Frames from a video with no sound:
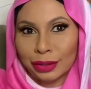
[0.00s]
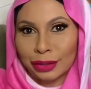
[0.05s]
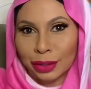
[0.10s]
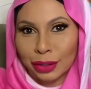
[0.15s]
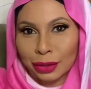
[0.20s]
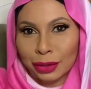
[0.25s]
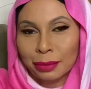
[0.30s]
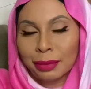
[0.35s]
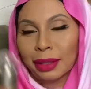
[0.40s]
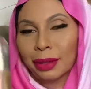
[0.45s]

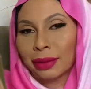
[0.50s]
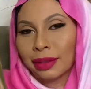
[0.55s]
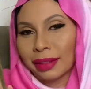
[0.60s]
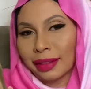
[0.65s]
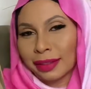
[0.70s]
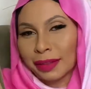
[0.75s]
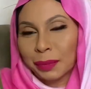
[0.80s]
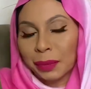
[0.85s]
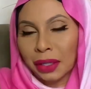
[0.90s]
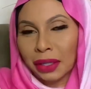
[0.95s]
talk about
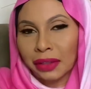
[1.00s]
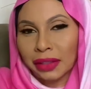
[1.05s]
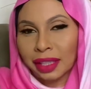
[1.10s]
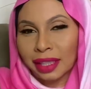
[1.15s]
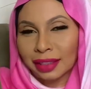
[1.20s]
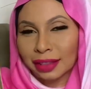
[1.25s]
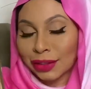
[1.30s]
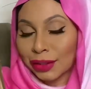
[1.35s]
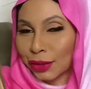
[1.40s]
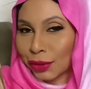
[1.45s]
is
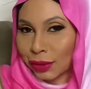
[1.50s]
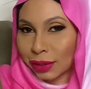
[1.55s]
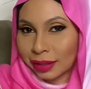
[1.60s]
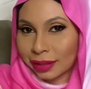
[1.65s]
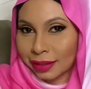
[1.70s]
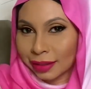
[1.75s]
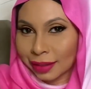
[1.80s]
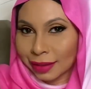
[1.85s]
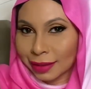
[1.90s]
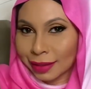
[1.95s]
Perfume
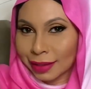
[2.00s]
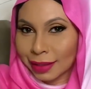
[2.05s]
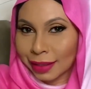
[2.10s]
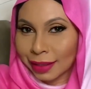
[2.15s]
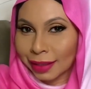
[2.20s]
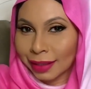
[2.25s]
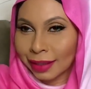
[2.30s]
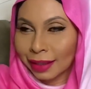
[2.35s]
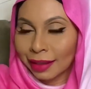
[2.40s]
360.